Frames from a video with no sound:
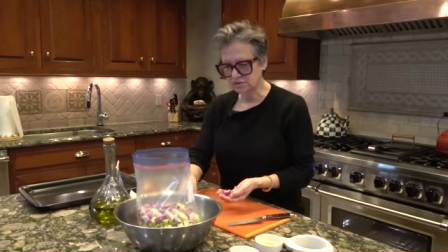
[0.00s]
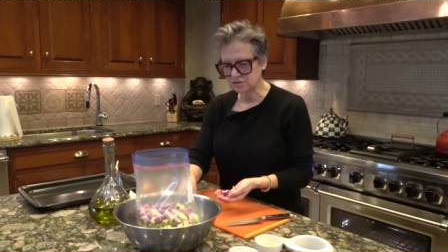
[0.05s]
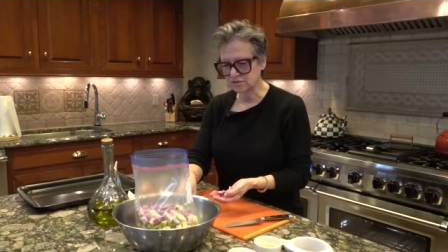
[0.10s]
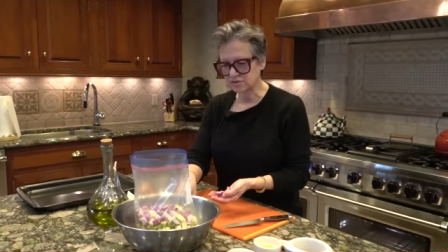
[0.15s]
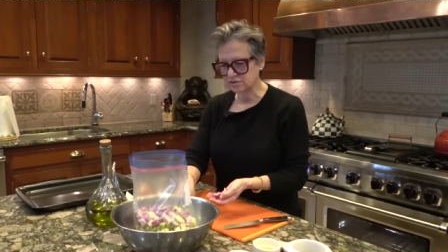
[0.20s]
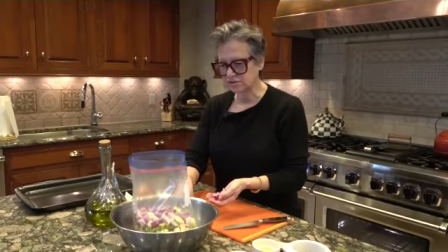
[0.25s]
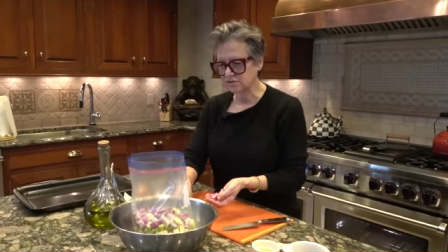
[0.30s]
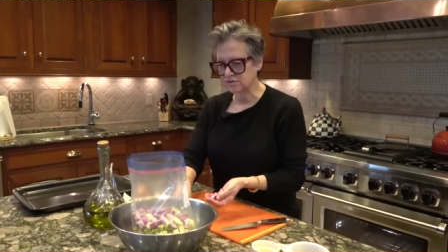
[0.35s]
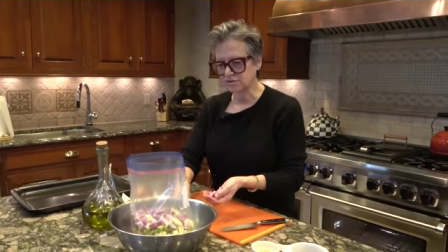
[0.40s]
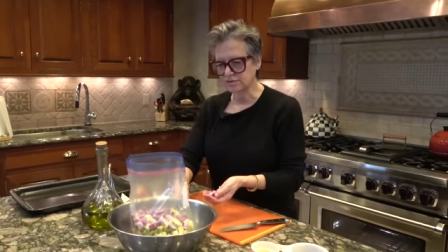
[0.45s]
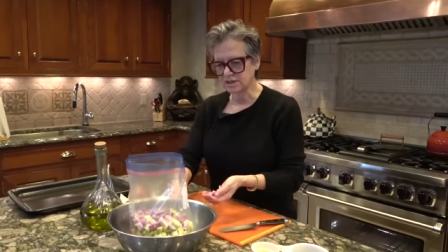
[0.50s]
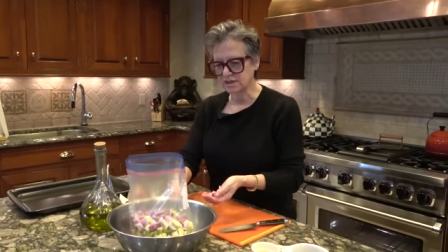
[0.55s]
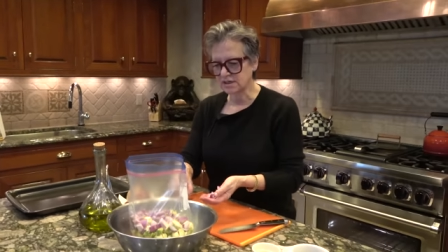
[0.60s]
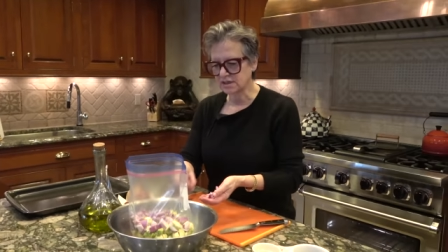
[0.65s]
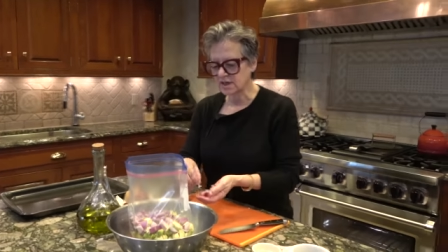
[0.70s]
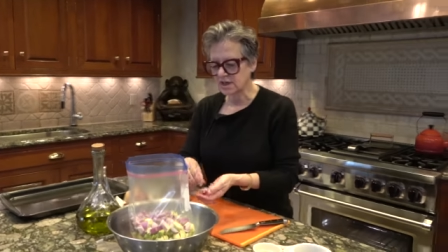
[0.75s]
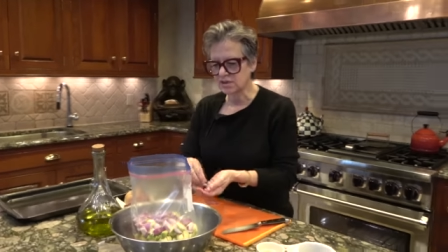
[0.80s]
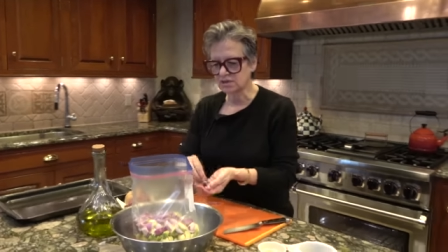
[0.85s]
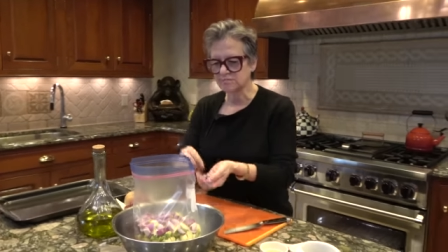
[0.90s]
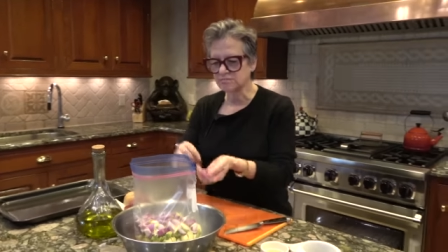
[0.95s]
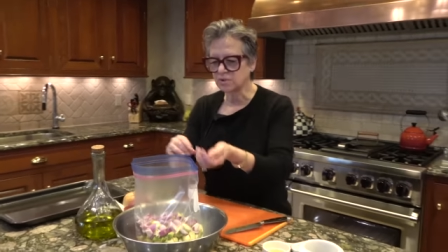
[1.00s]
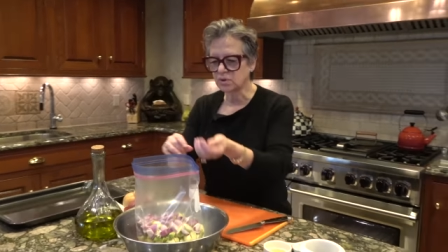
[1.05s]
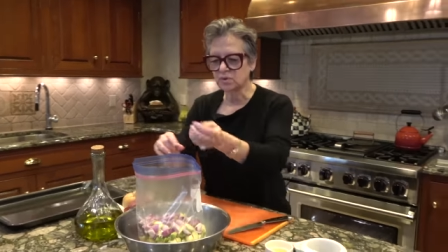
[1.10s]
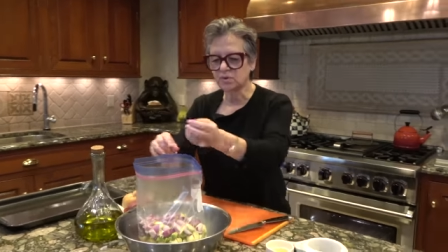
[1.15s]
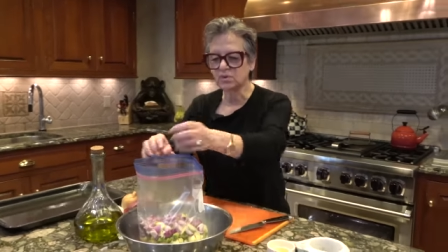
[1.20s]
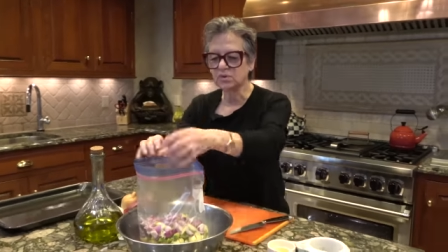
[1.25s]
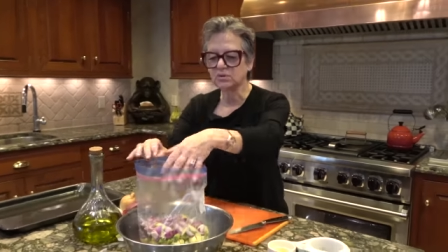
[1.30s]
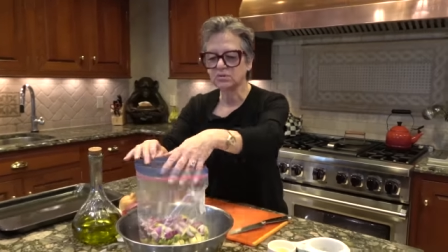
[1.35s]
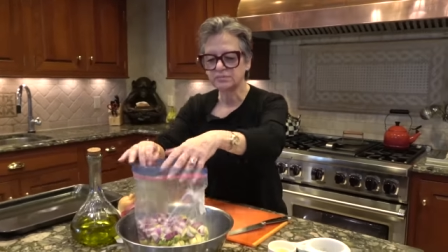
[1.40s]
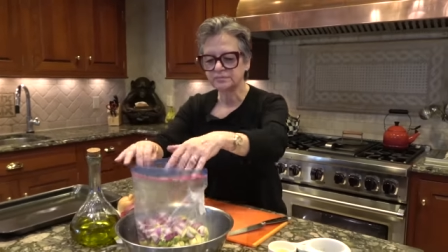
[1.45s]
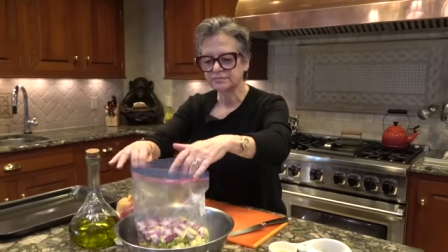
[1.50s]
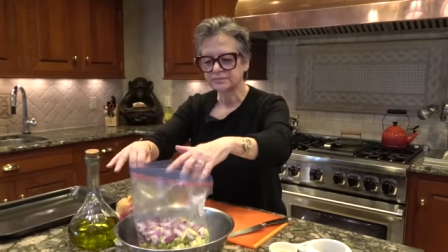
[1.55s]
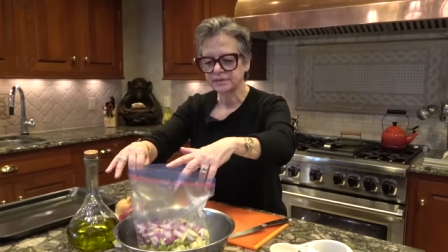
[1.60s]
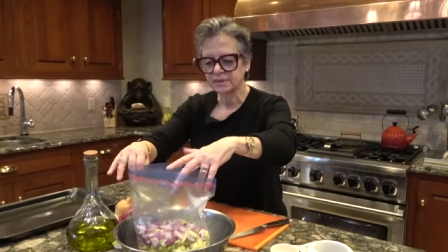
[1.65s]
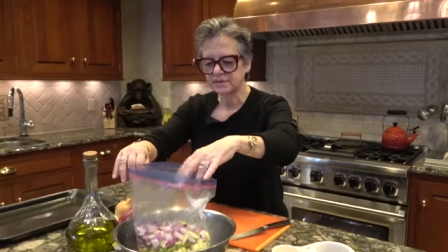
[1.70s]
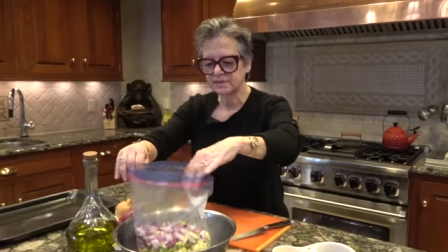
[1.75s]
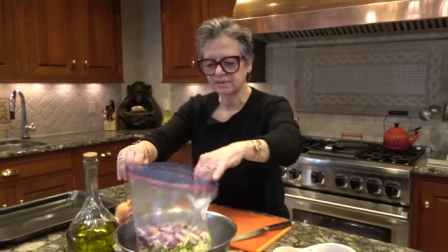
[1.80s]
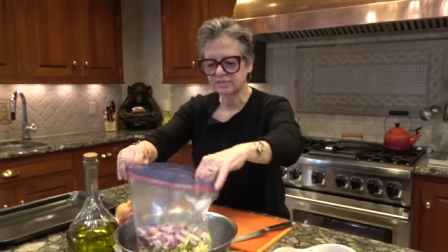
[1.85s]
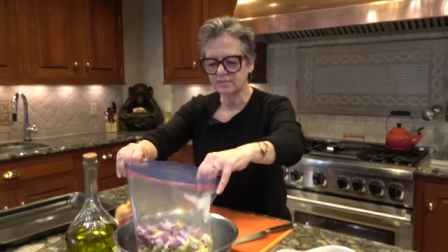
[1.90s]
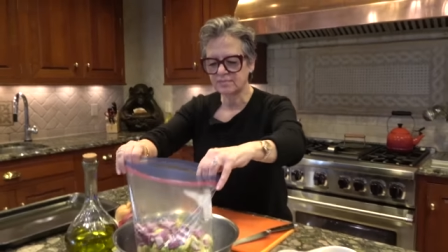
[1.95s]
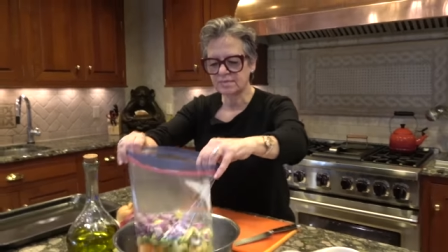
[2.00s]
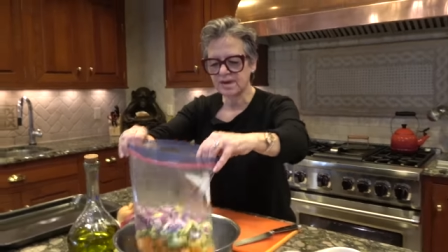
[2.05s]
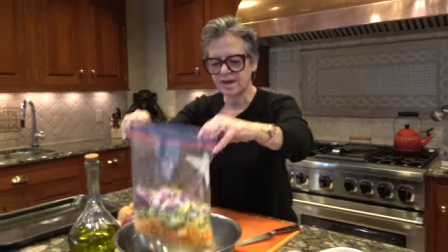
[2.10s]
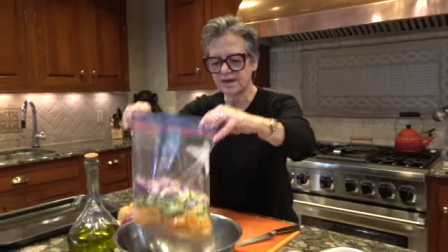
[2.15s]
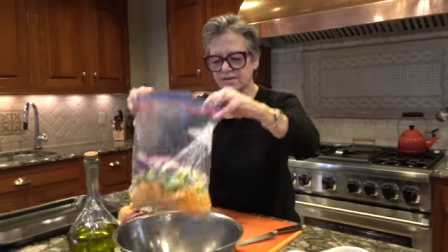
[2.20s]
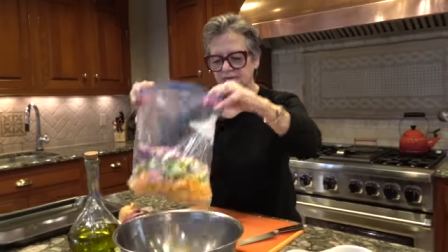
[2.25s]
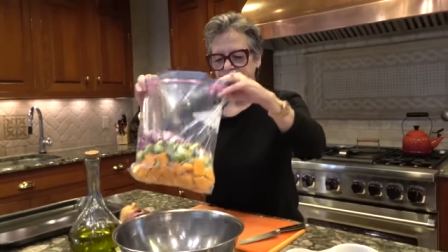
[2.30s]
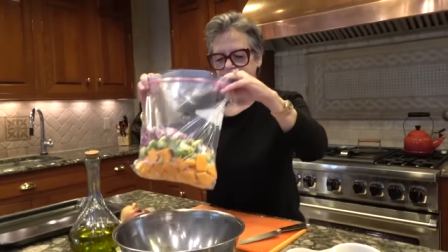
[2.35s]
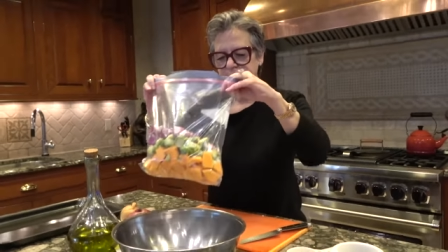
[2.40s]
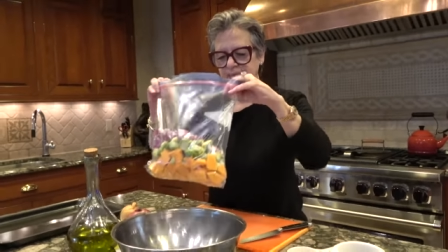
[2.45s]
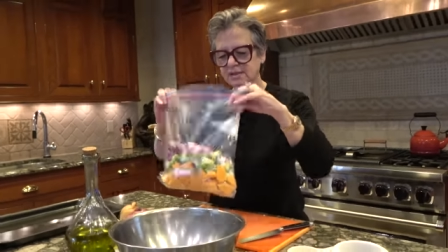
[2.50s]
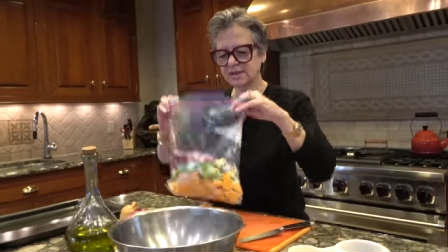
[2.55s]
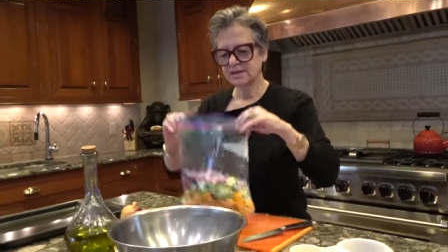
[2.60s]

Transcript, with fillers: You can use any kind of bowl, doesn't matter.